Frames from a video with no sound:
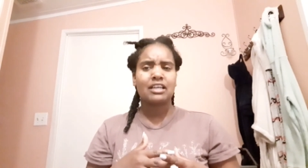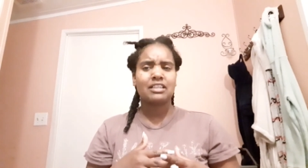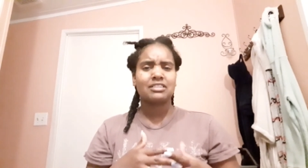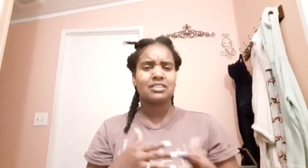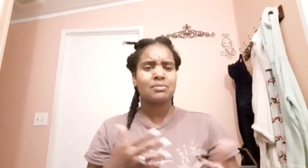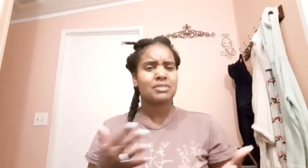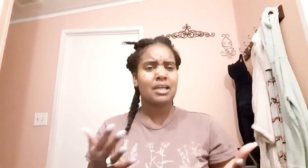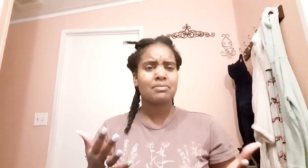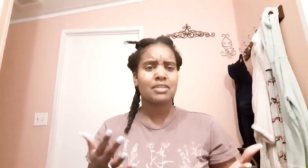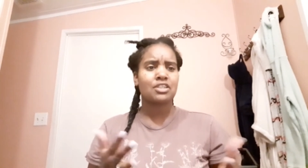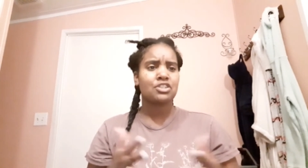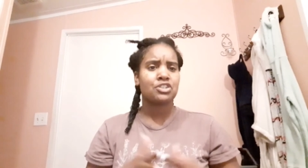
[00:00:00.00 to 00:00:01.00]
Sometimes
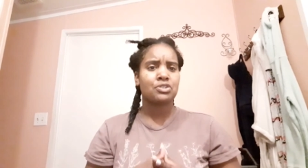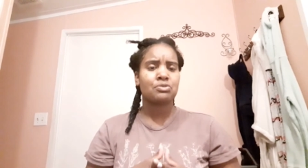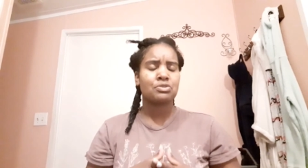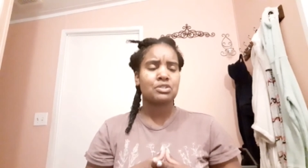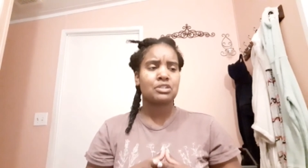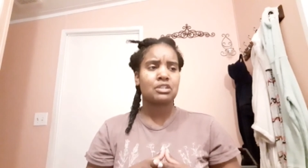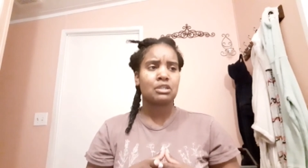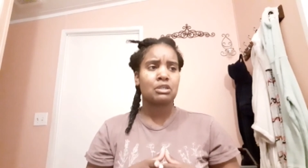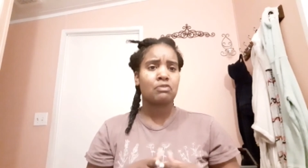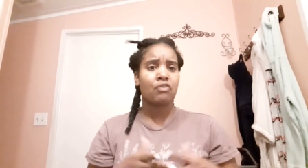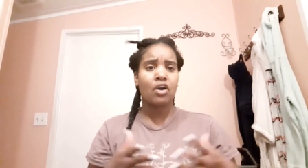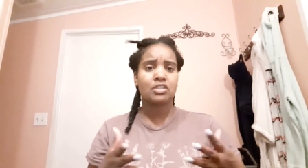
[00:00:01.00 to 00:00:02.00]
I just use the
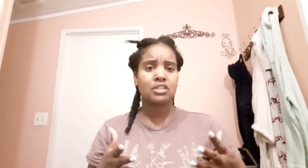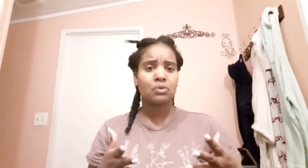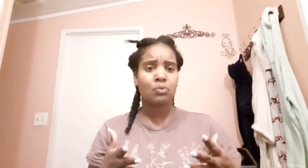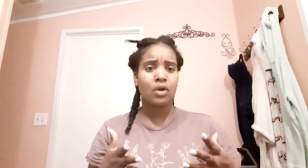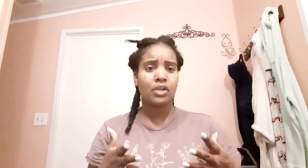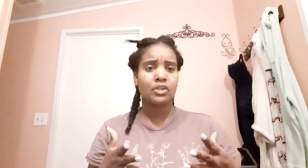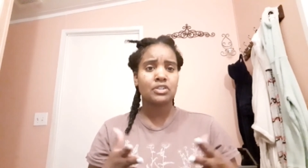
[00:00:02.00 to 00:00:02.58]
faucet water.